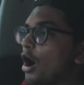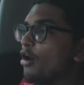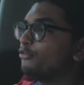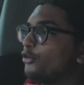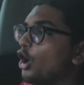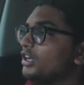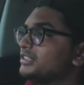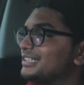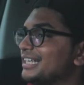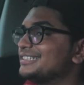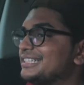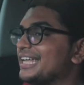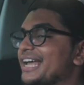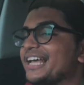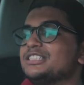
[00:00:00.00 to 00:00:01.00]
Of course,
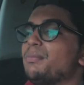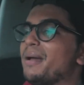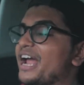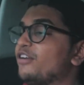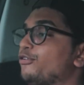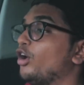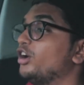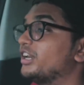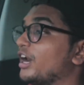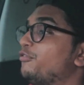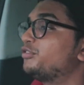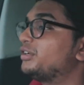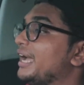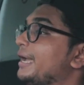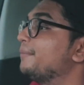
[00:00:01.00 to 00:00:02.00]
this thing is made for
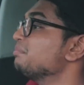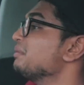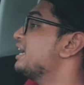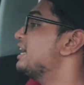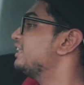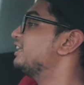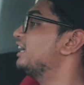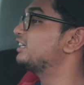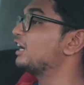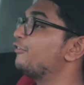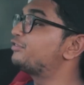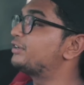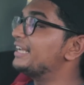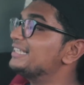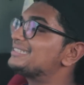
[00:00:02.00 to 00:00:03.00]
drifting. The
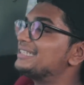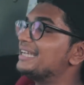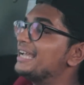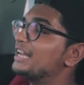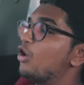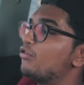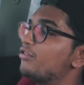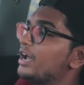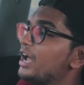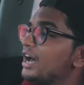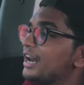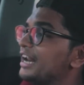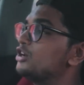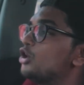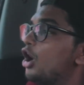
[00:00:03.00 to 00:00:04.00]
drifting scene over
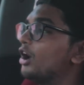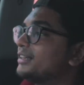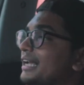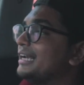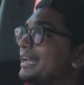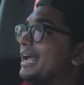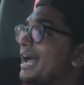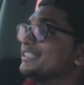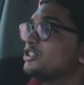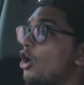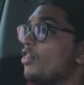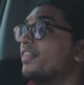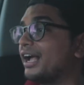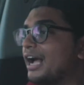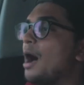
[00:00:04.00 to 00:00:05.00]
here in North India is
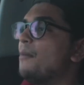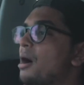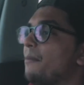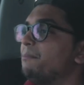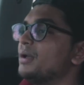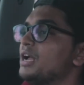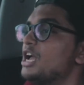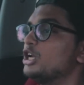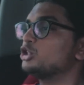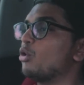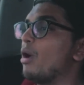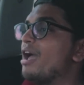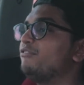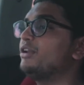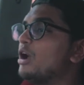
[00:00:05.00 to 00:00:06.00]
on the come up.
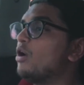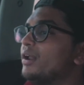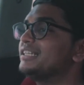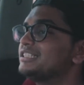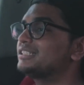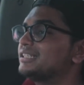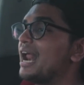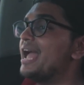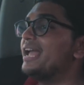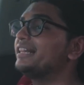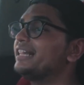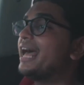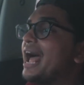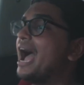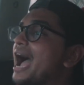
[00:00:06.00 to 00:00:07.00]
So everyone is
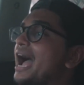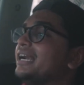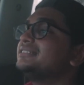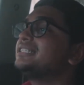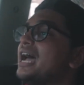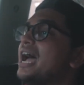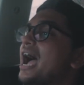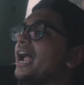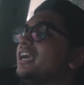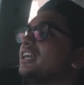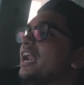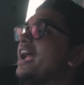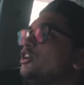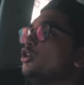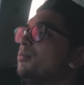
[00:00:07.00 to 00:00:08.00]
trying their hand and
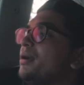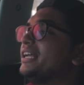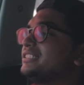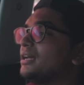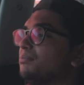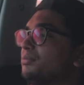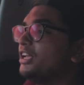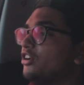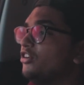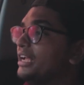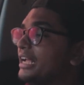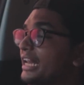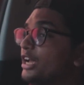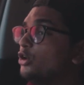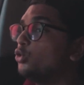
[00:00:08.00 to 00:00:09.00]
trying to make something
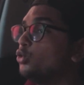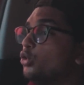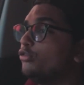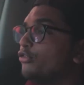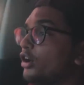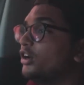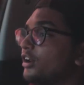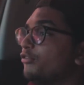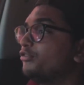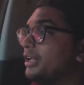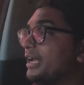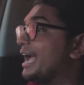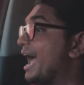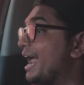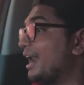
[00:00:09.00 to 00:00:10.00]
really cool for
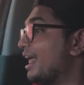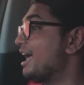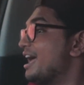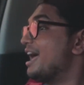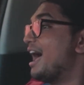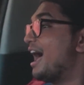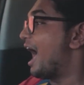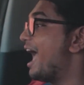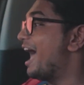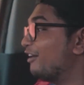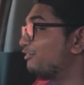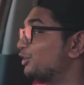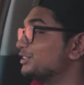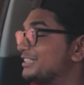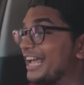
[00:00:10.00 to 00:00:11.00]
drifting. And I
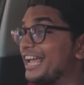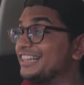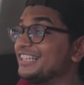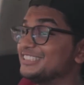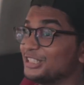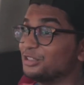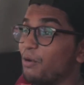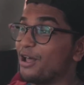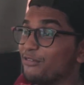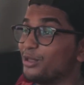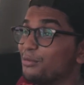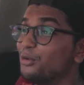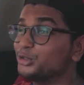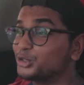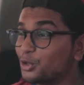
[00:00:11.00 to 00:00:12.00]
have to say, this is one of
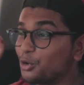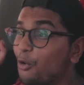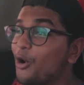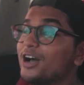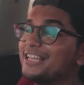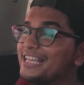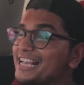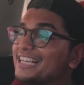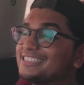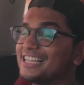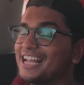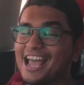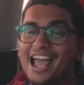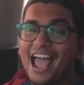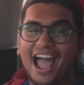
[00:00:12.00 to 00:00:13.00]
the most quirkiest.
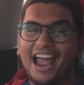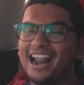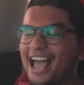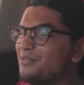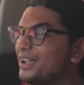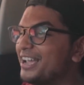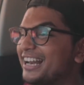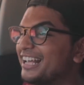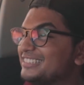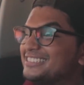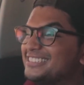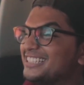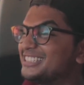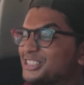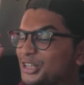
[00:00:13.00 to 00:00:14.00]
And I mean,
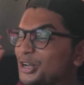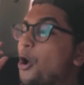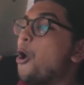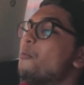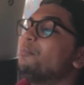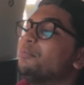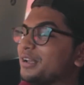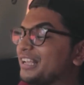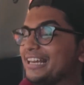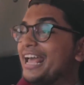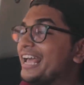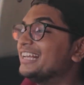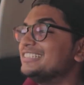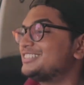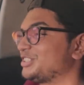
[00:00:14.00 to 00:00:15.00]
it's just
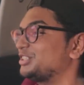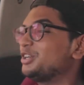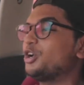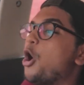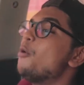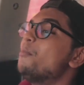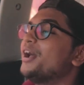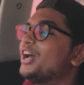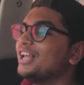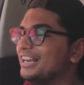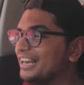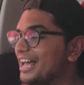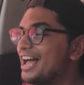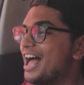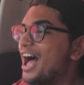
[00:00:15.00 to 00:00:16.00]
it's
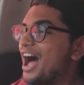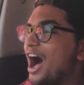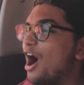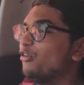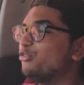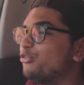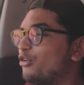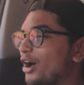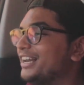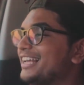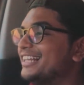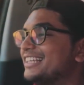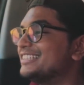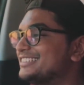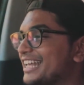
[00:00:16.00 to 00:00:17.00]
comical how
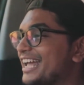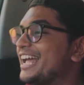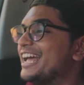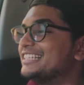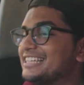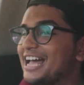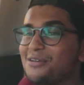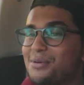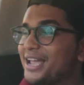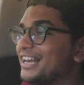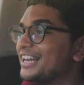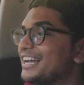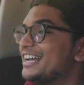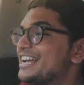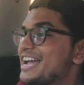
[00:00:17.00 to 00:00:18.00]
funny this thing is. I
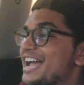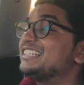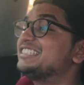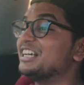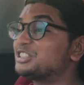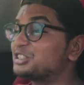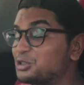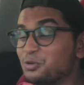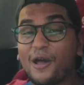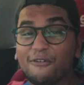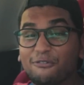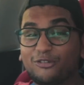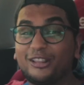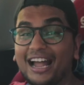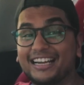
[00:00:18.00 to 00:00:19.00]
mean, it's a
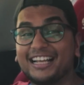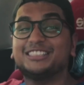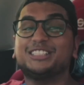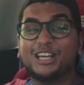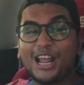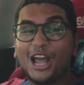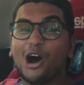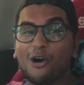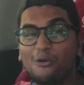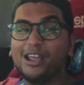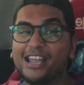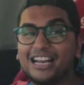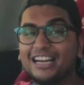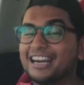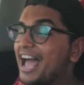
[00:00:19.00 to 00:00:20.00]
Swift that is rear
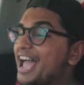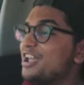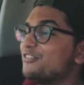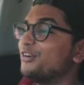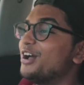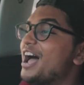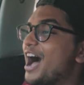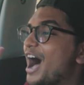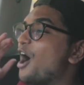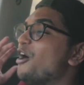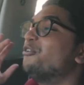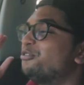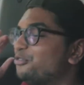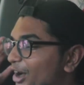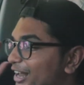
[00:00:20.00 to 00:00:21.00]
wheel drive.
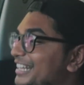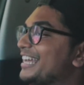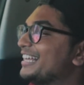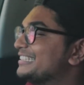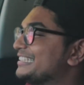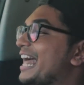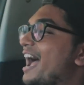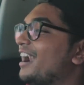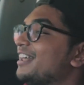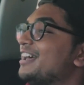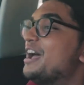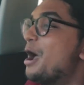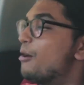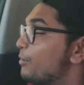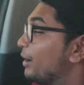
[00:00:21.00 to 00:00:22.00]
How funny is that?
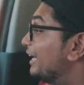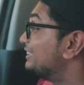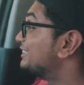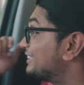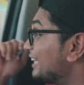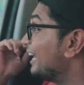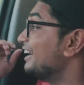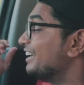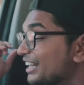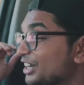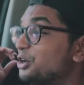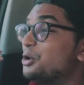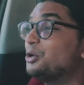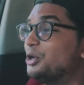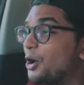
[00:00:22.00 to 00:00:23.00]
But it still can
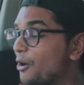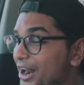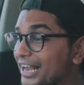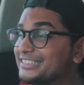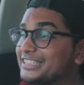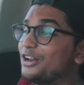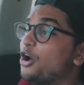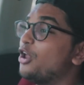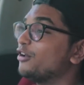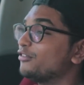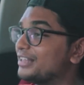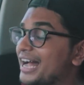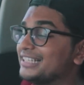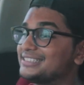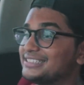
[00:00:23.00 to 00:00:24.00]
do donuts and all
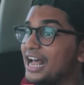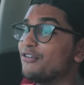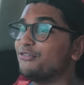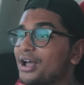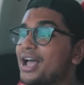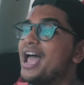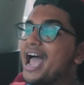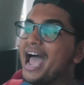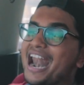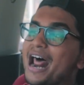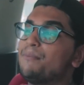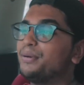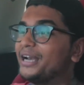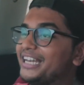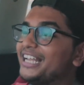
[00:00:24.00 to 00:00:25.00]
of that stuff. And
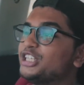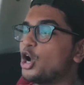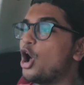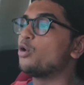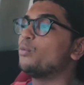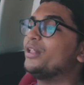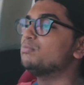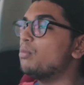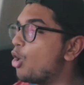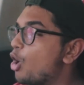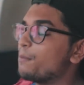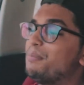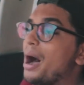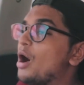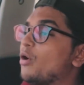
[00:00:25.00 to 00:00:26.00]
I'm pretty sure with
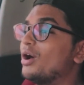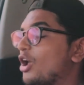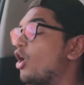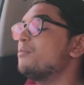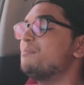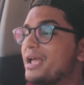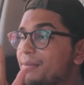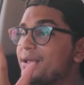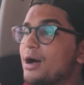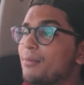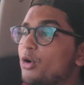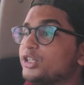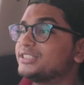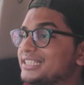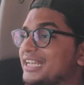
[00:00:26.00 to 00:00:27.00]
more power or maybe a
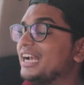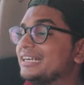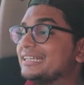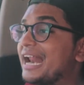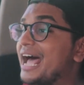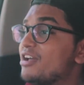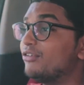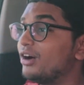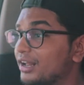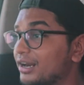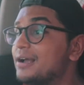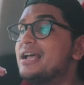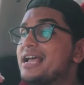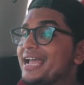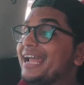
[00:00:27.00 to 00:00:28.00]
more skilled driver,
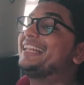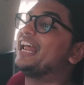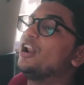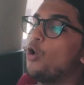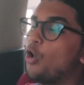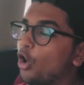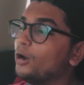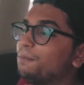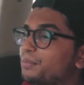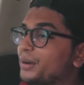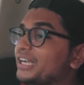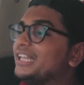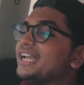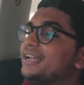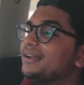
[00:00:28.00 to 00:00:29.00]
it can hold
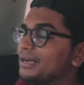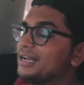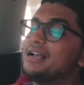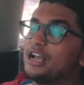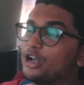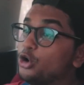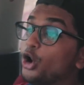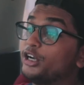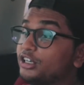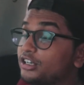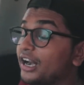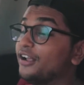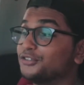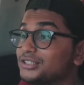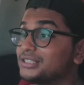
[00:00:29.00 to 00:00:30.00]
pretty good
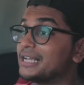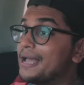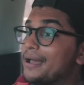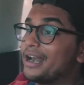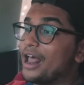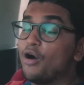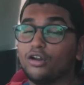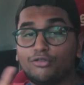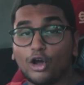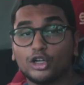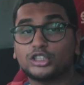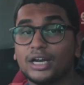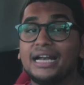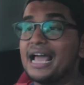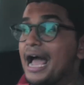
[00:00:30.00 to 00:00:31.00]
drifts. Now,
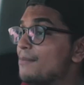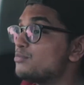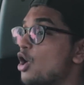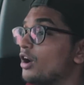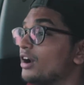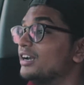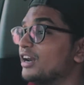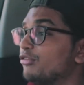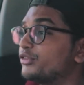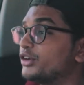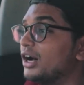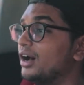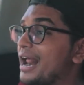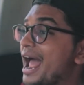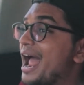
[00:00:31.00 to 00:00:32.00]
unfortunately, I'm not a
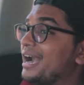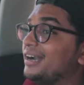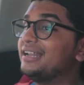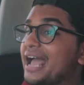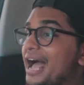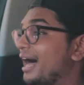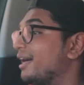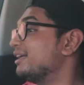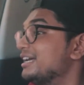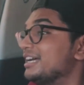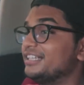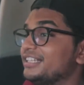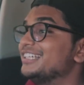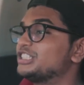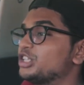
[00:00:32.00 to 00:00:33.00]
drifter and yeah,
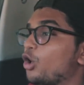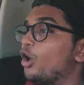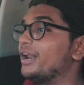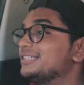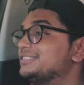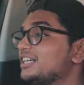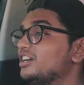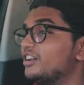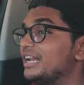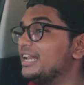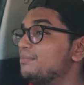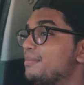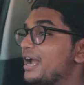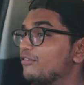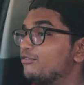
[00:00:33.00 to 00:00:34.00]
this road isn't
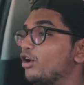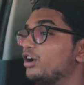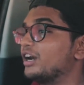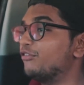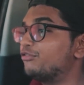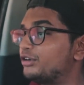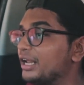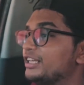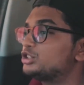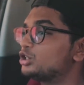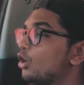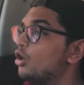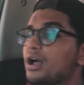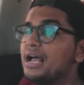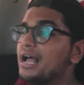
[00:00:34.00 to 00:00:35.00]
really made for drifting.
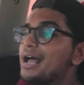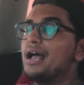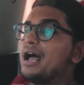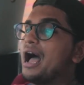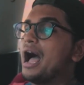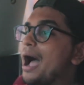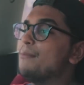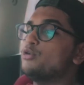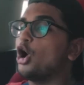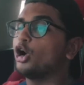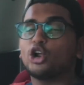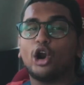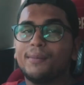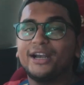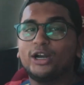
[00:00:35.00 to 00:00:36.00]
So I'm
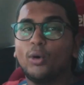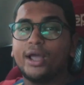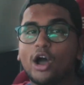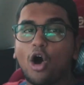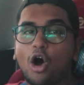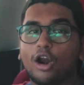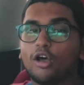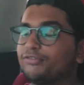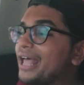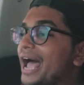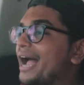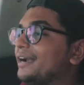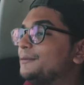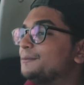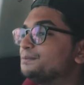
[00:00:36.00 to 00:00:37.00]
not going to be doing all of
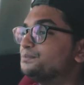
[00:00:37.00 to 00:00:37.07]
that.